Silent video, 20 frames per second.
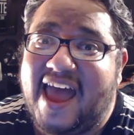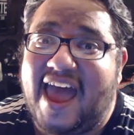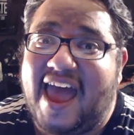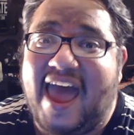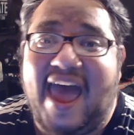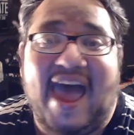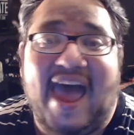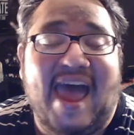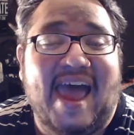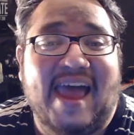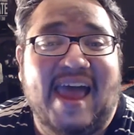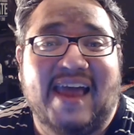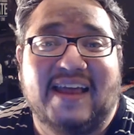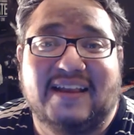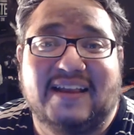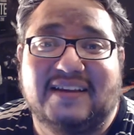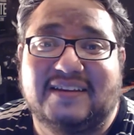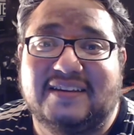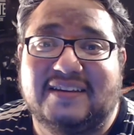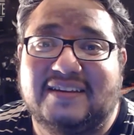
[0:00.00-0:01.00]

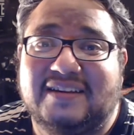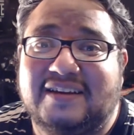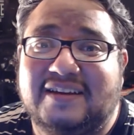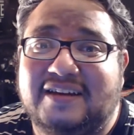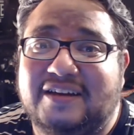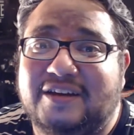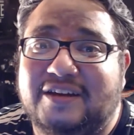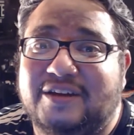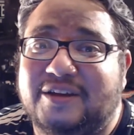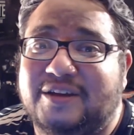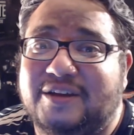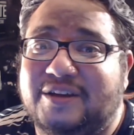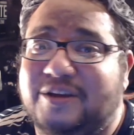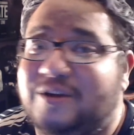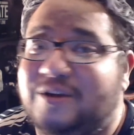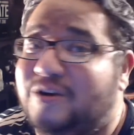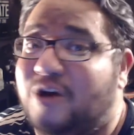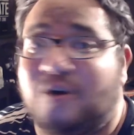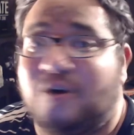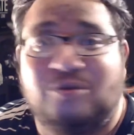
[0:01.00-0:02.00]
And, you
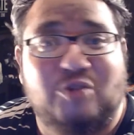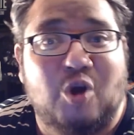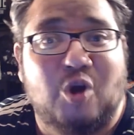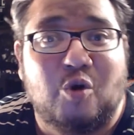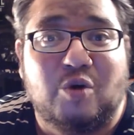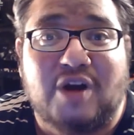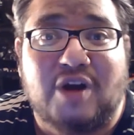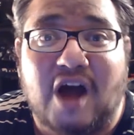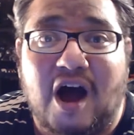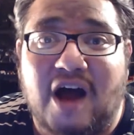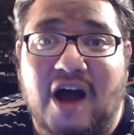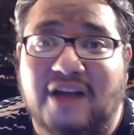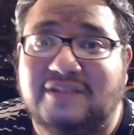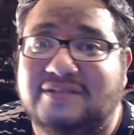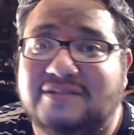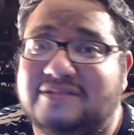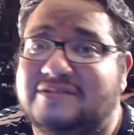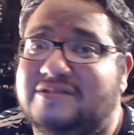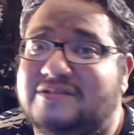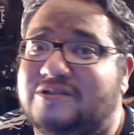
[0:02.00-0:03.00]
know, no
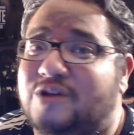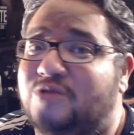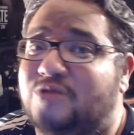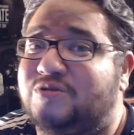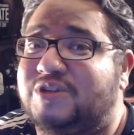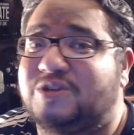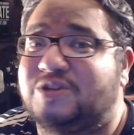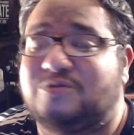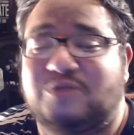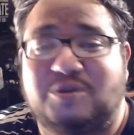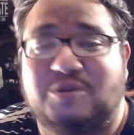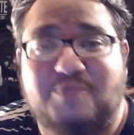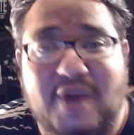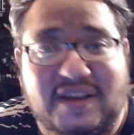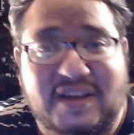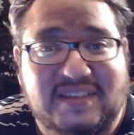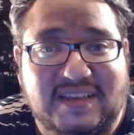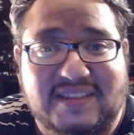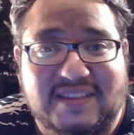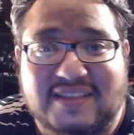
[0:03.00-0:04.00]
guns, no
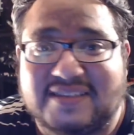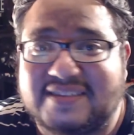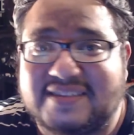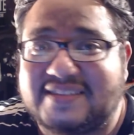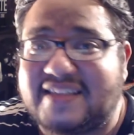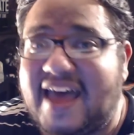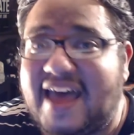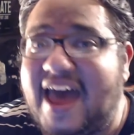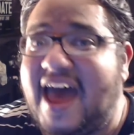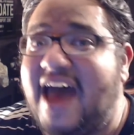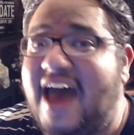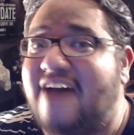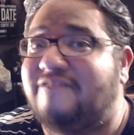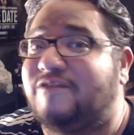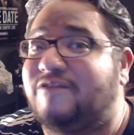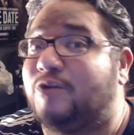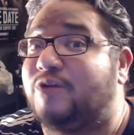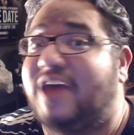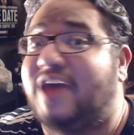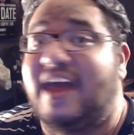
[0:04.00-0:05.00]
disrespecting the staff,
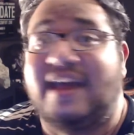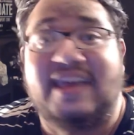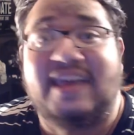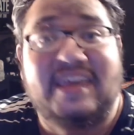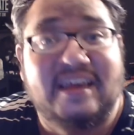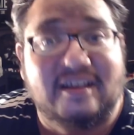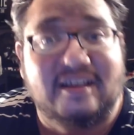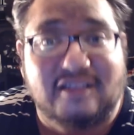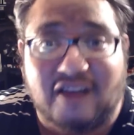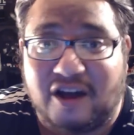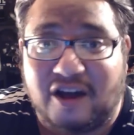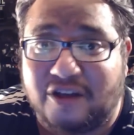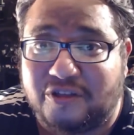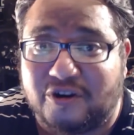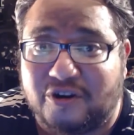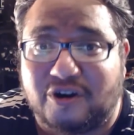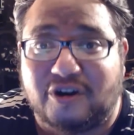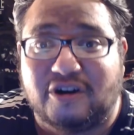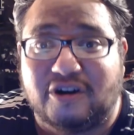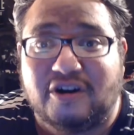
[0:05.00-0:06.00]
you can't kill
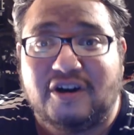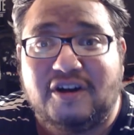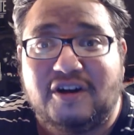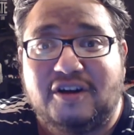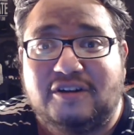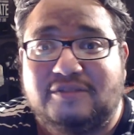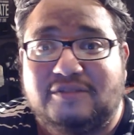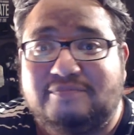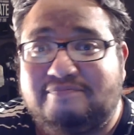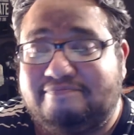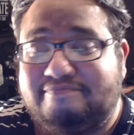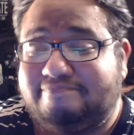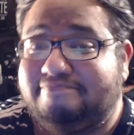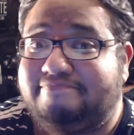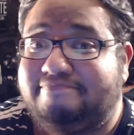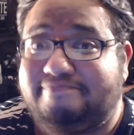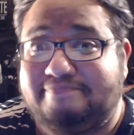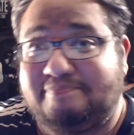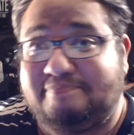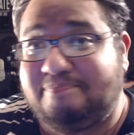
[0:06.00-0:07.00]
other
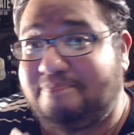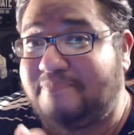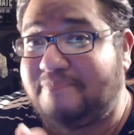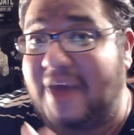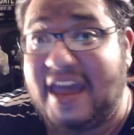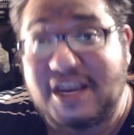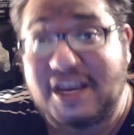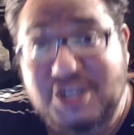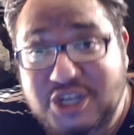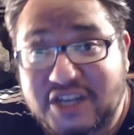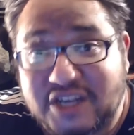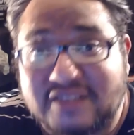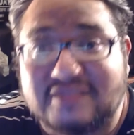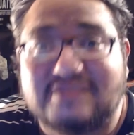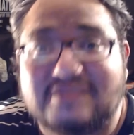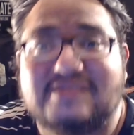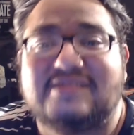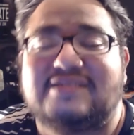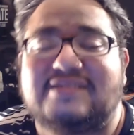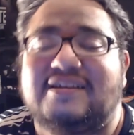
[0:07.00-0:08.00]

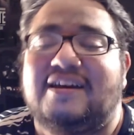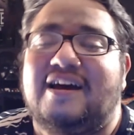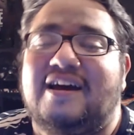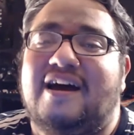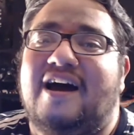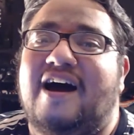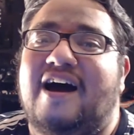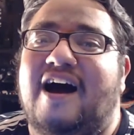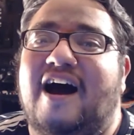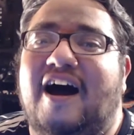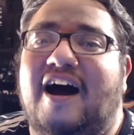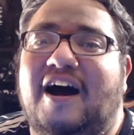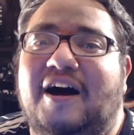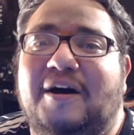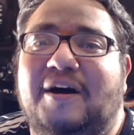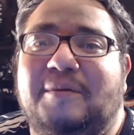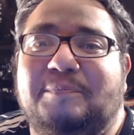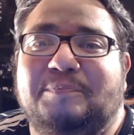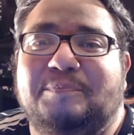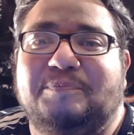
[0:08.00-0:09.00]
patients.
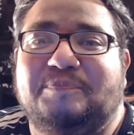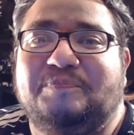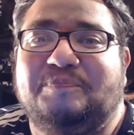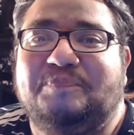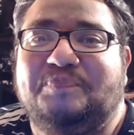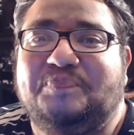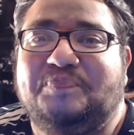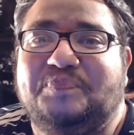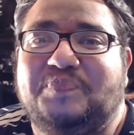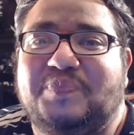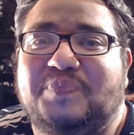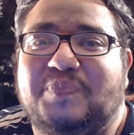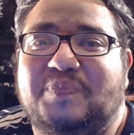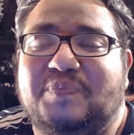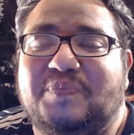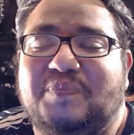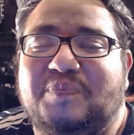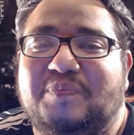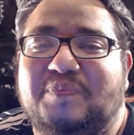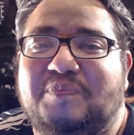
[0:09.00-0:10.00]

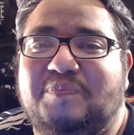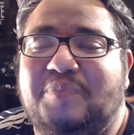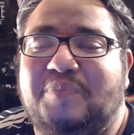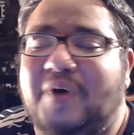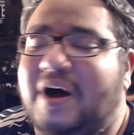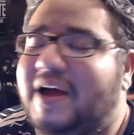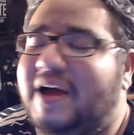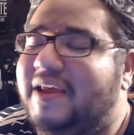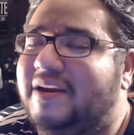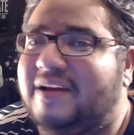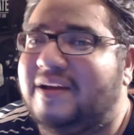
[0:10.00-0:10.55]
But,